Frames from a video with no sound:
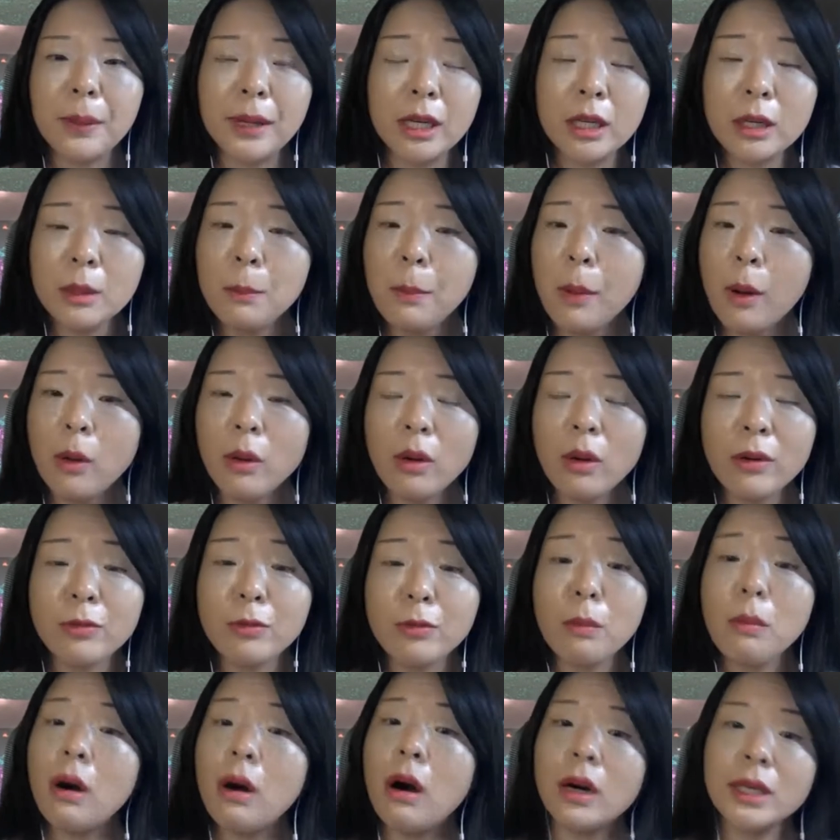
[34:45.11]
bare bone
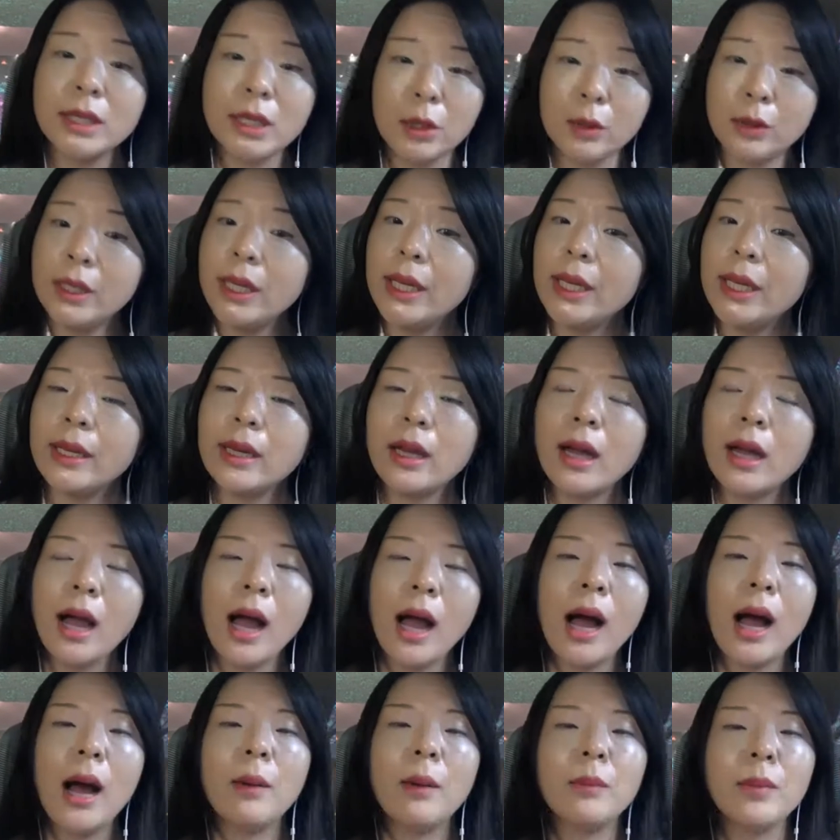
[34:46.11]
of modeling,
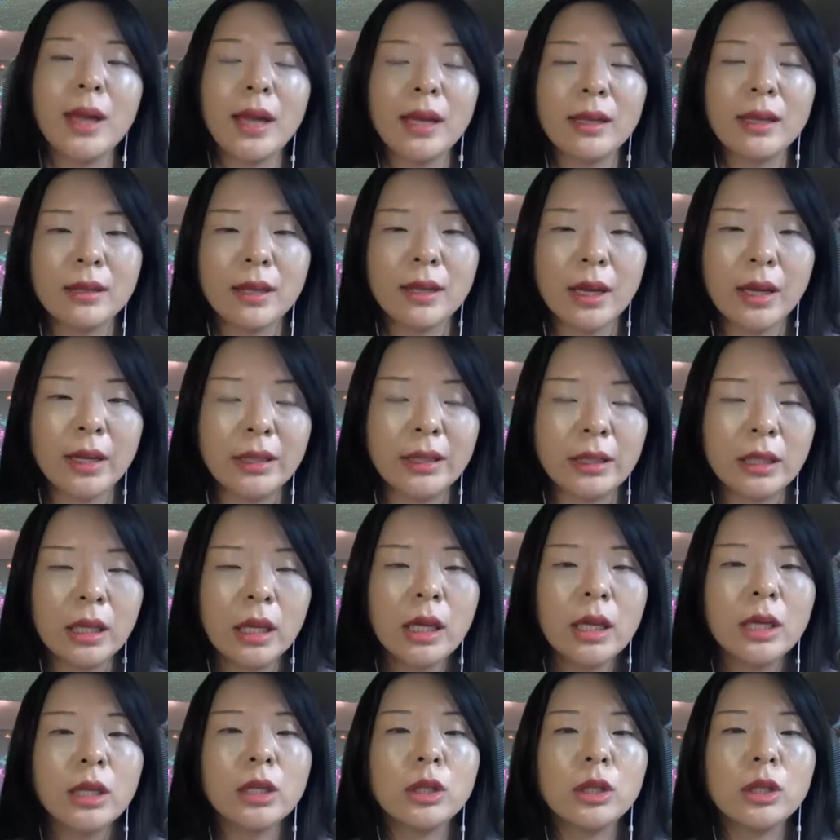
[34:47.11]
and then